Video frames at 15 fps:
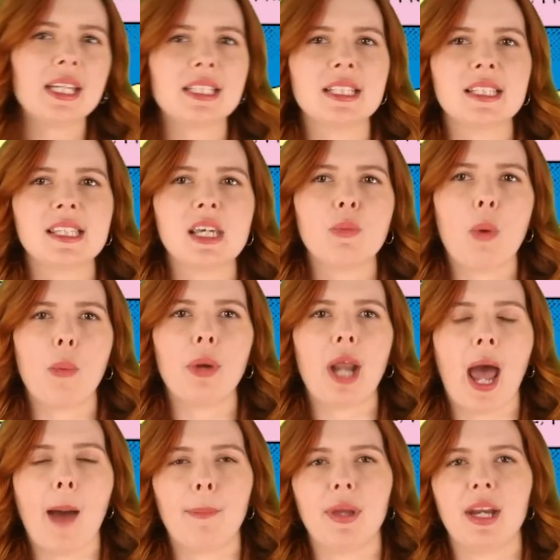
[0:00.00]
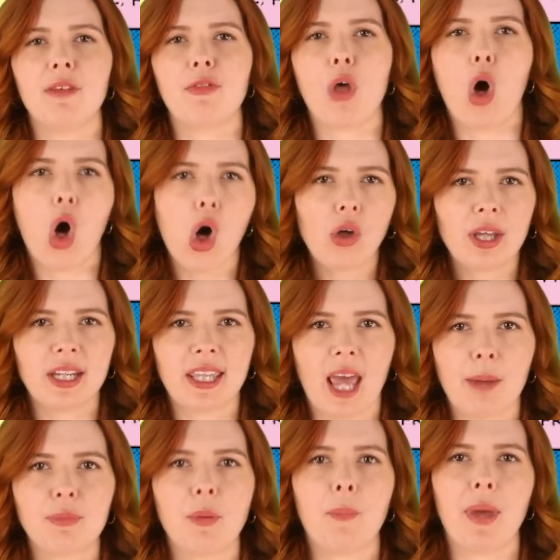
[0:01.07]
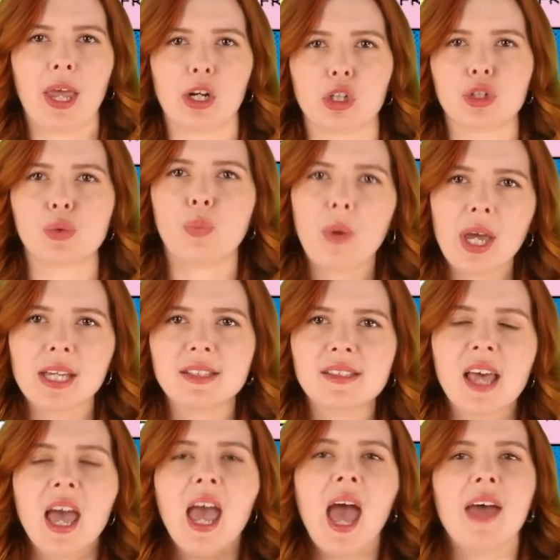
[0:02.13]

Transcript: get to see what would happen if the Hulk had kept Banner's wits